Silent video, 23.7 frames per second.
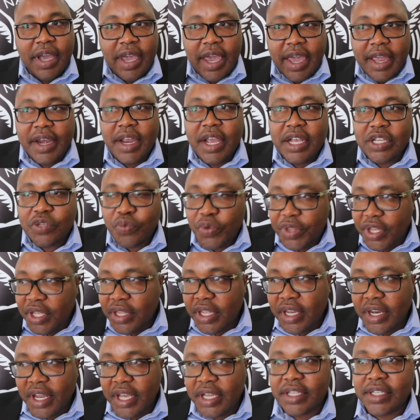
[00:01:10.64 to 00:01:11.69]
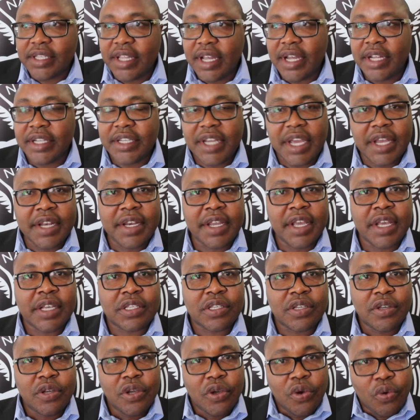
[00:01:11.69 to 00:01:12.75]
areas within the next 10
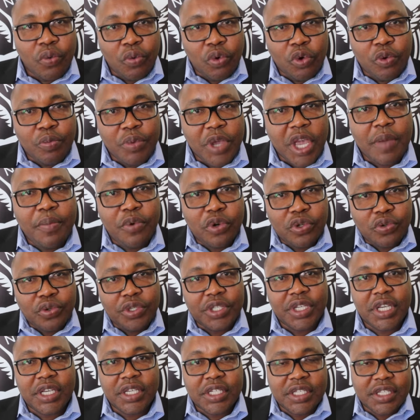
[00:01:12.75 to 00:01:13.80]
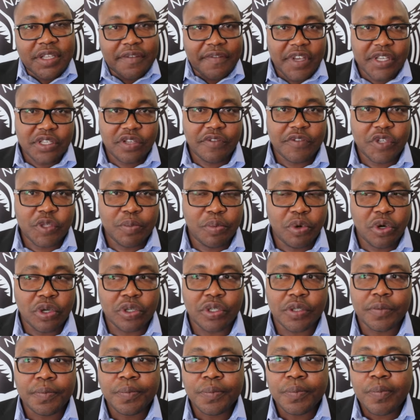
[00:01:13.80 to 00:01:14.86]
years, we'll be able to change the face of
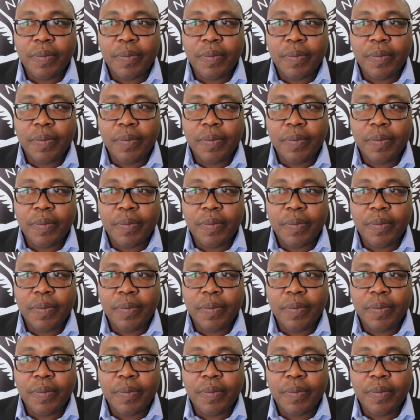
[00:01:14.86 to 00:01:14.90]
sport.